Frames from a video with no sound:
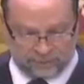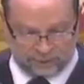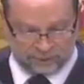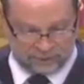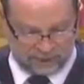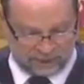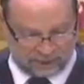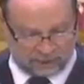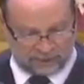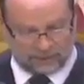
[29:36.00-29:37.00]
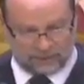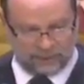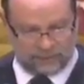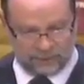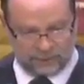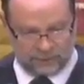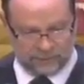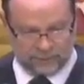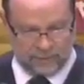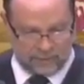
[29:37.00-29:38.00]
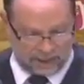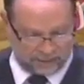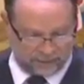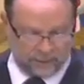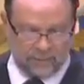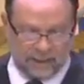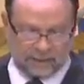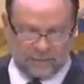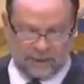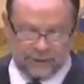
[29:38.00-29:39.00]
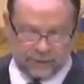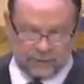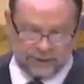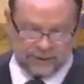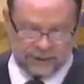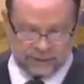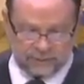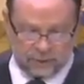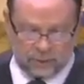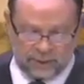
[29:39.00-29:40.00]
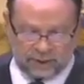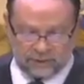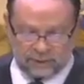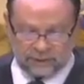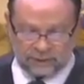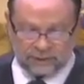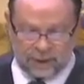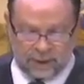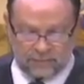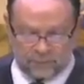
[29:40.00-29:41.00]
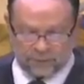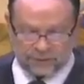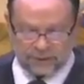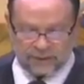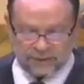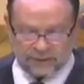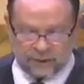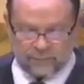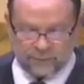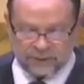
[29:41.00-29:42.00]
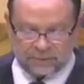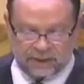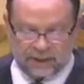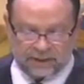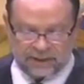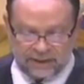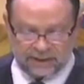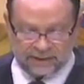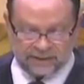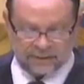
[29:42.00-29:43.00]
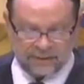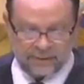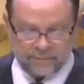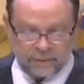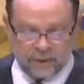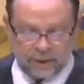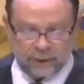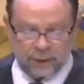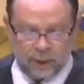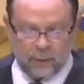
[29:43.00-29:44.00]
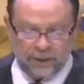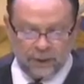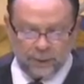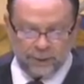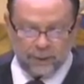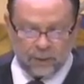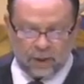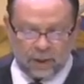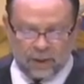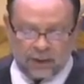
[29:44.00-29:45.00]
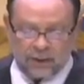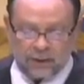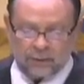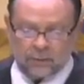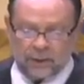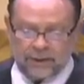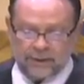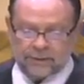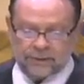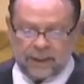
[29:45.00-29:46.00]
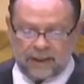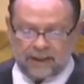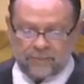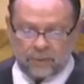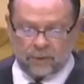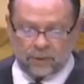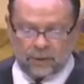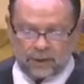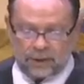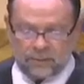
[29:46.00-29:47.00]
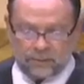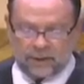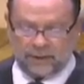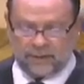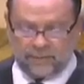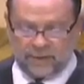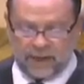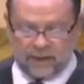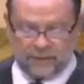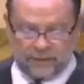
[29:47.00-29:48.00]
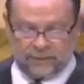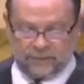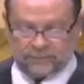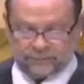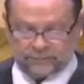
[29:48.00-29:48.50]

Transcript: give ourselves a reminder and go back to page 26 real quick and look at the top where it says self-respect is knowing who you are, what you stand for, and what you value.